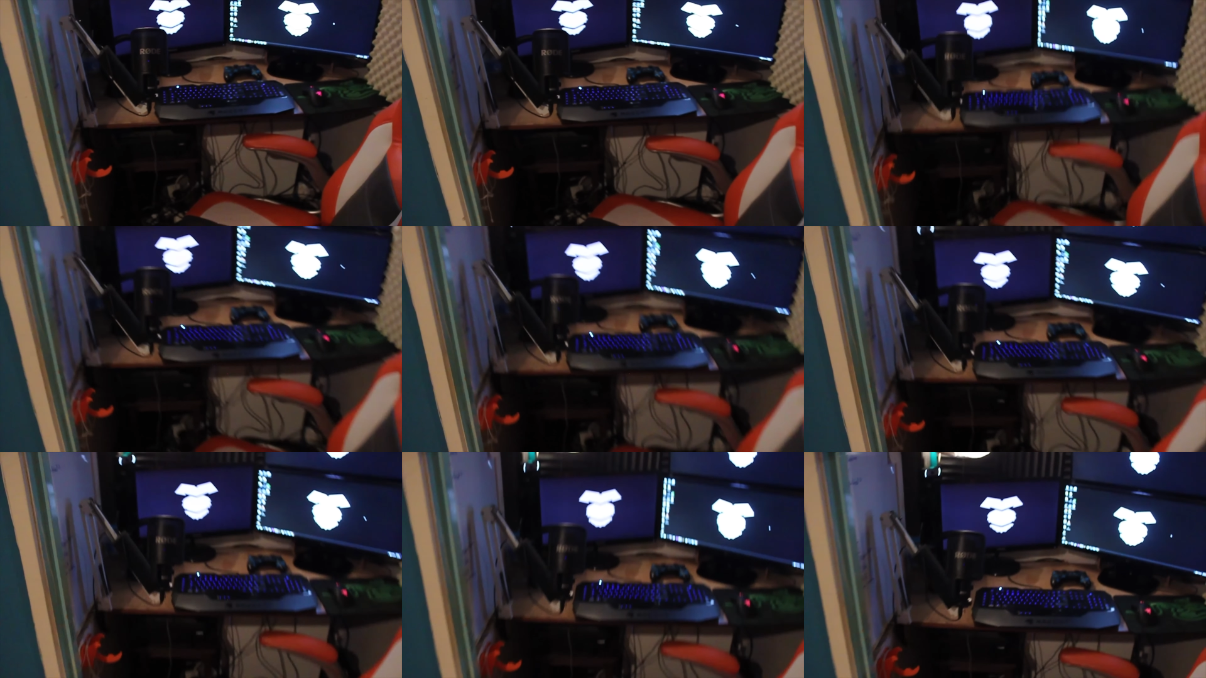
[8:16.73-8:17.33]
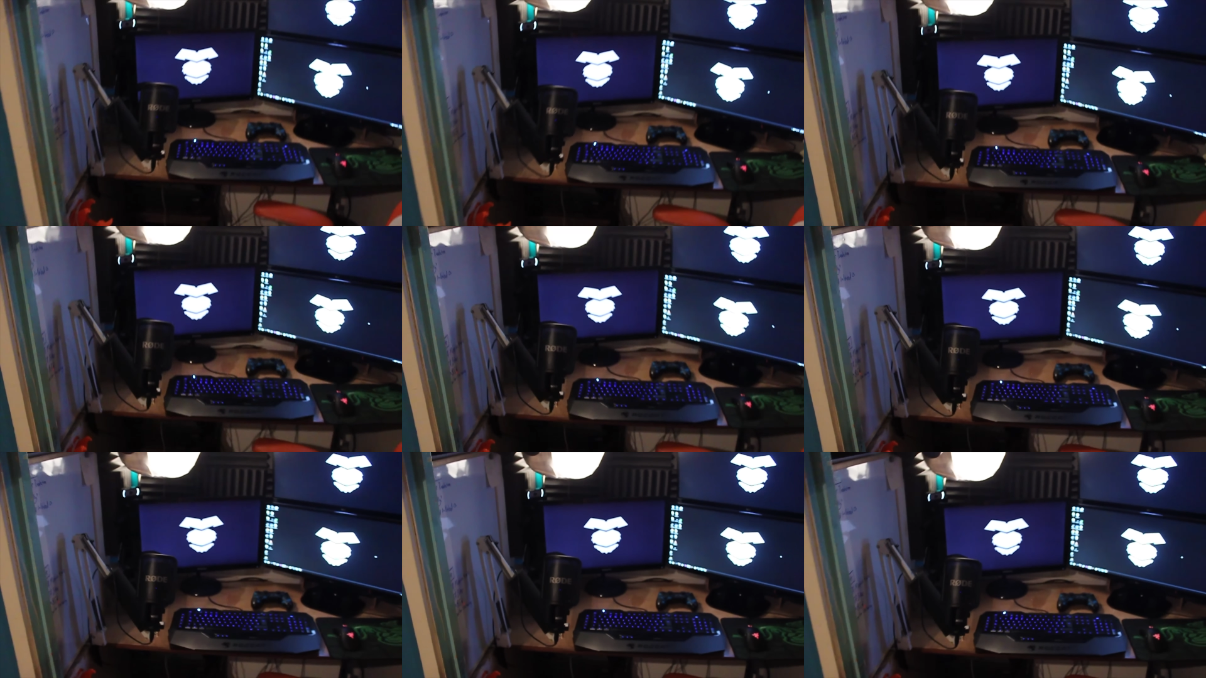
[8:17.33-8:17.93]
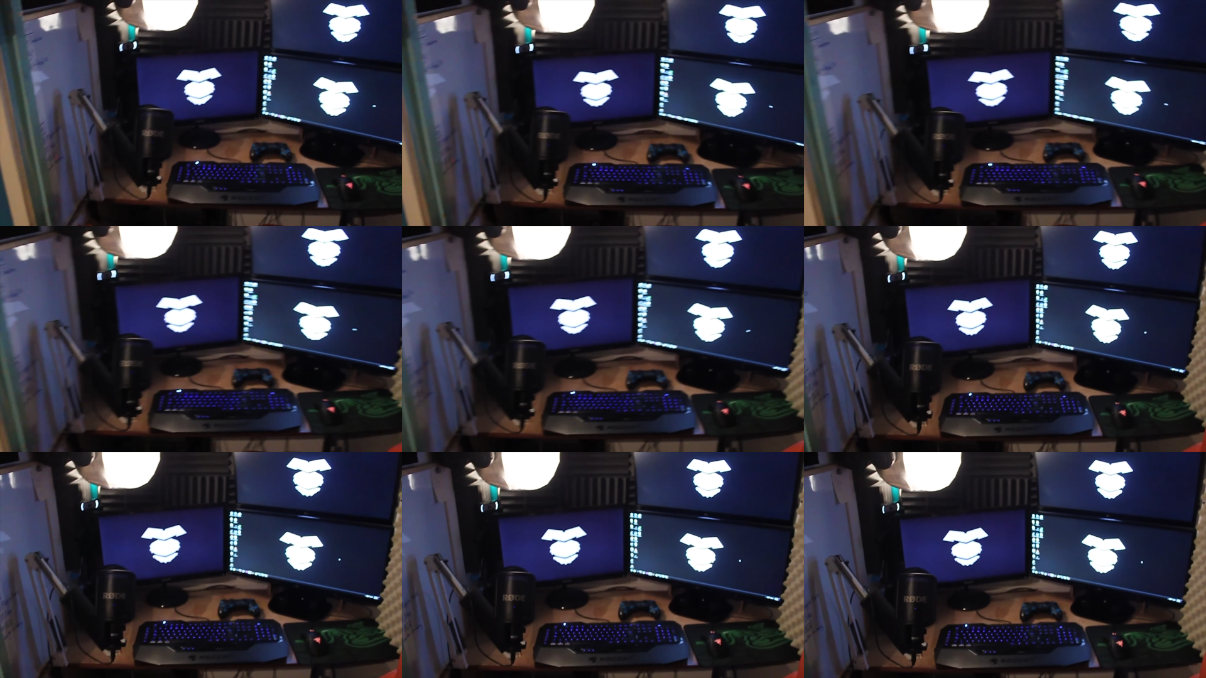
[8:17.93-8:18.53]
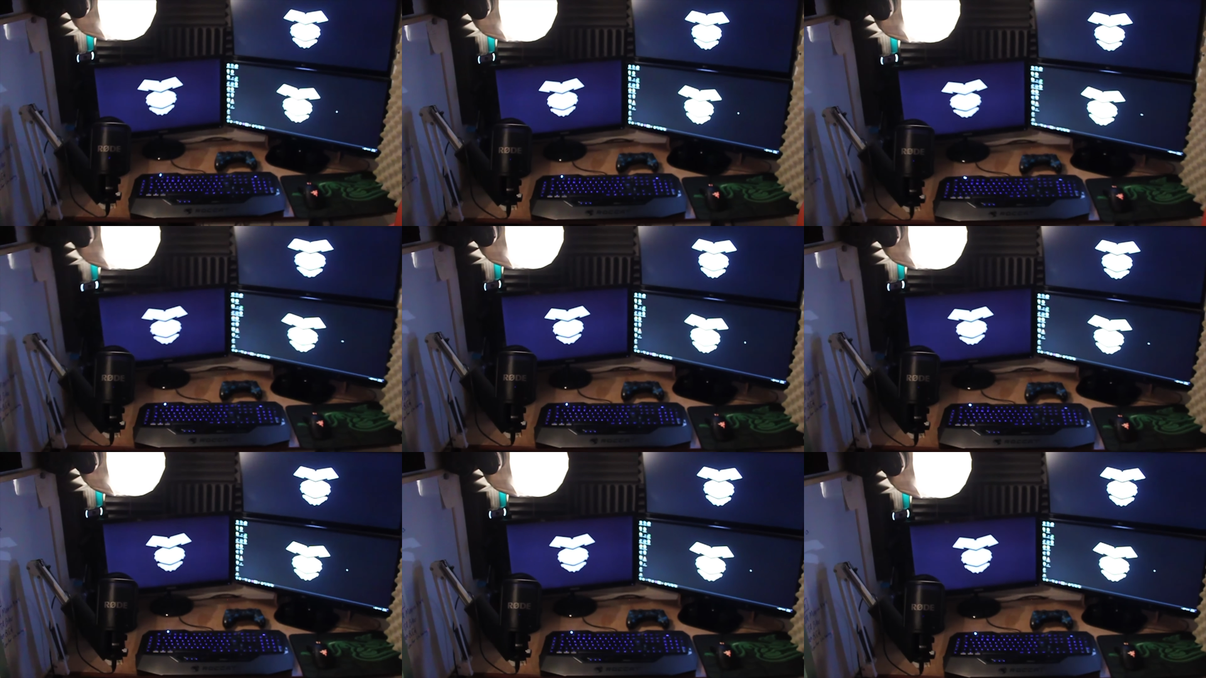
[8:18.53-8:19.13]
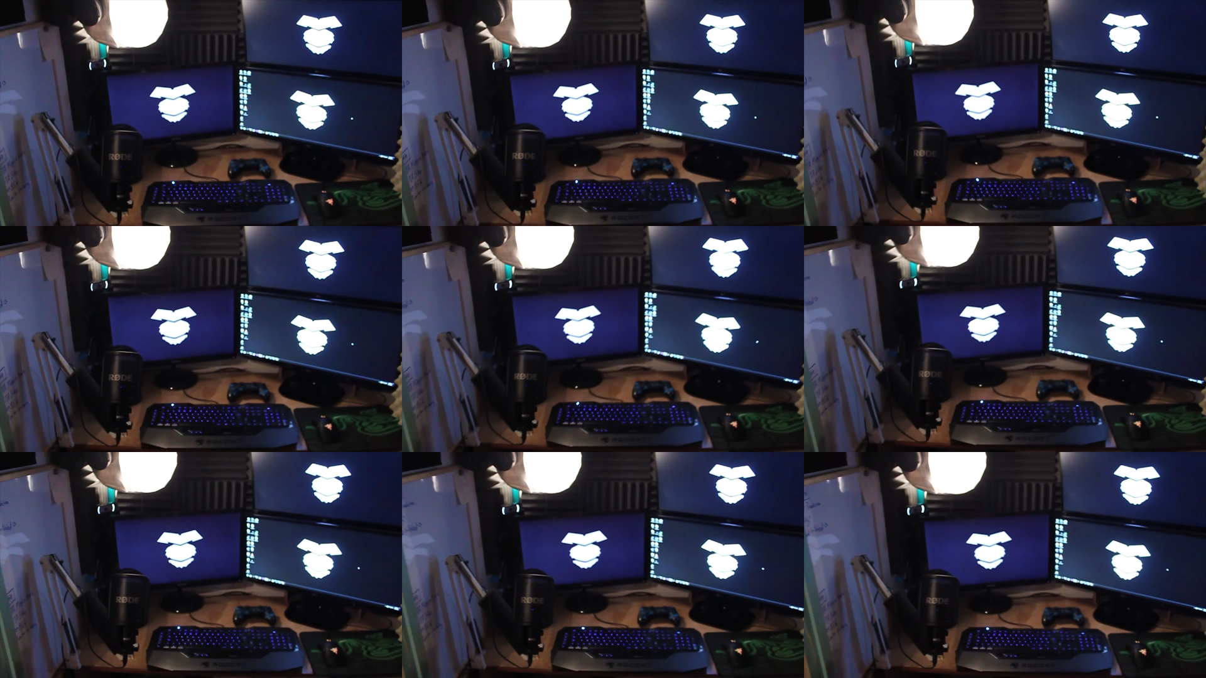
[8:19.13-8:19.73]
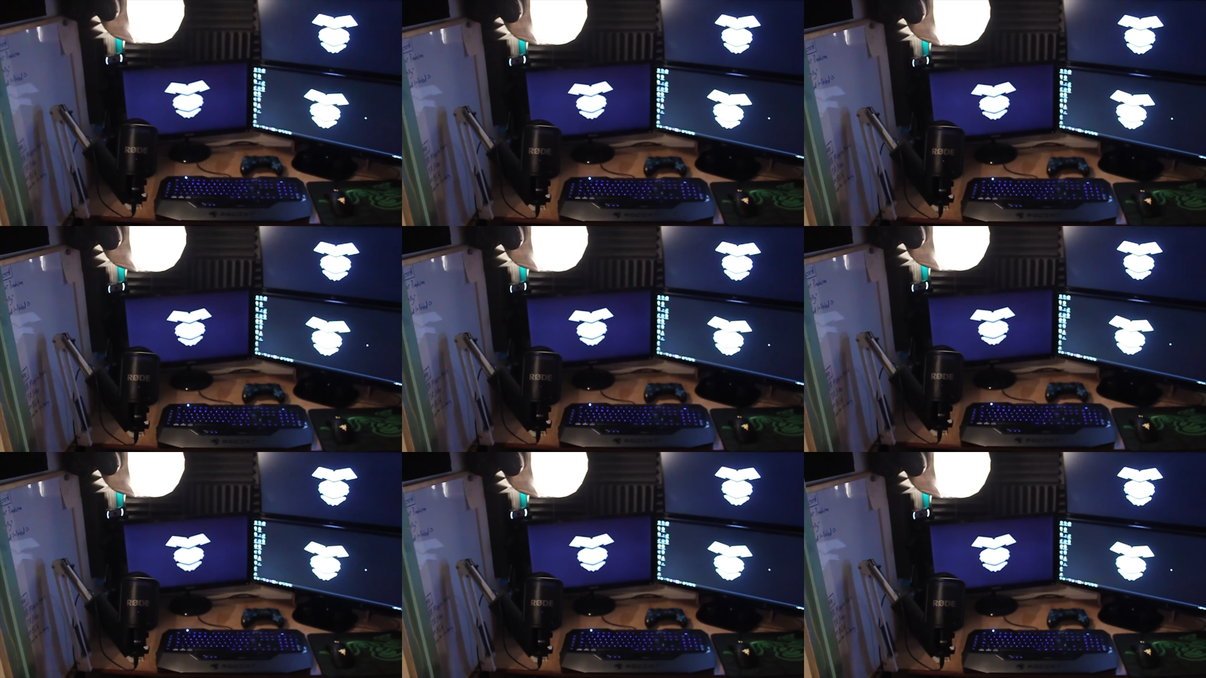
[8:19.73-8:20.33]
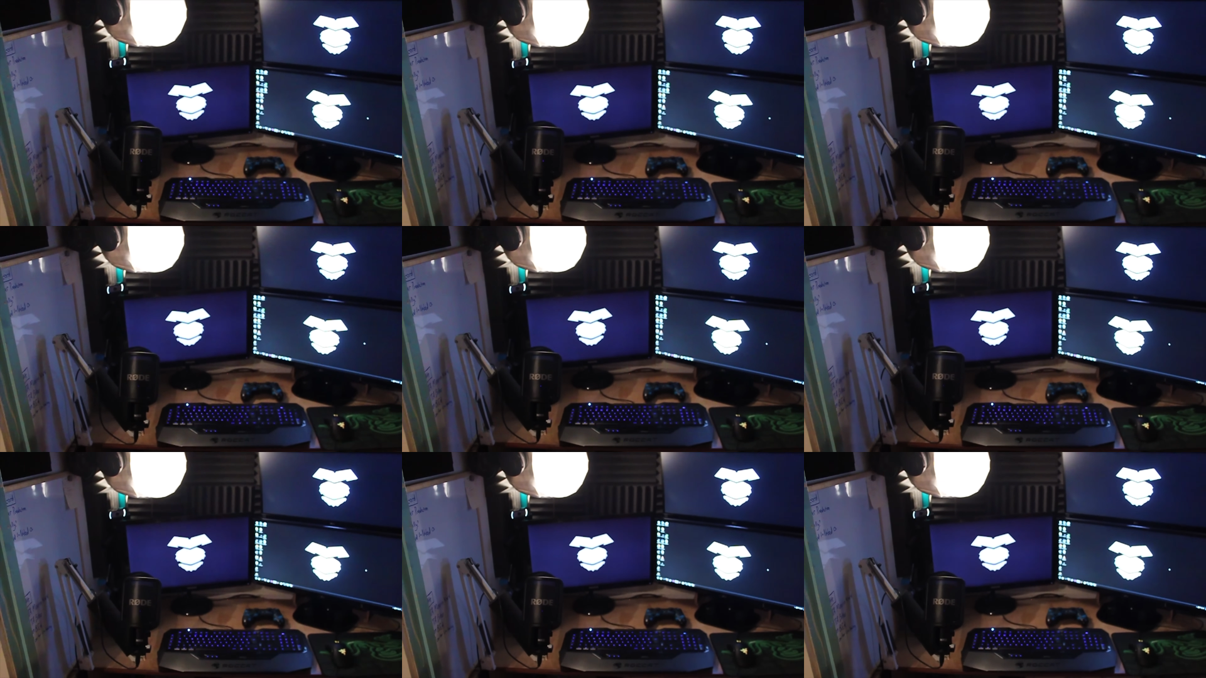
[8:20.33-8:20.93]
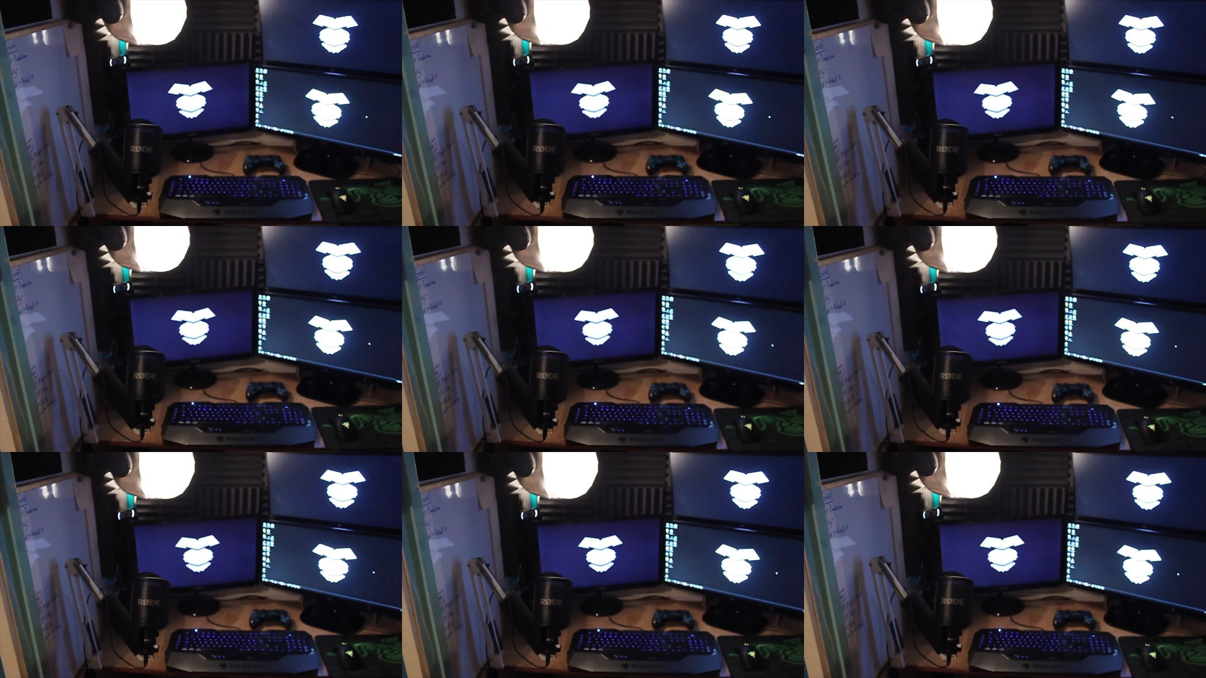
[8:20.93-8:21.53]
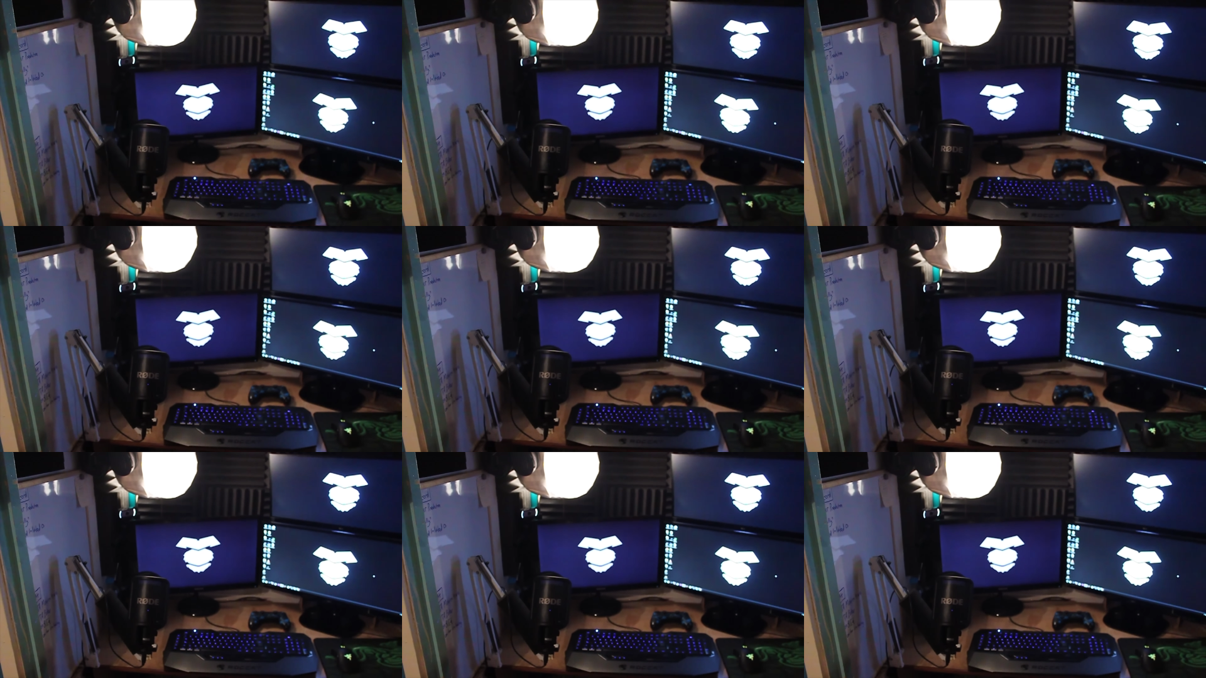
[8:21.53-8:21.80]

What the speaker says: [unreadable: no face in view]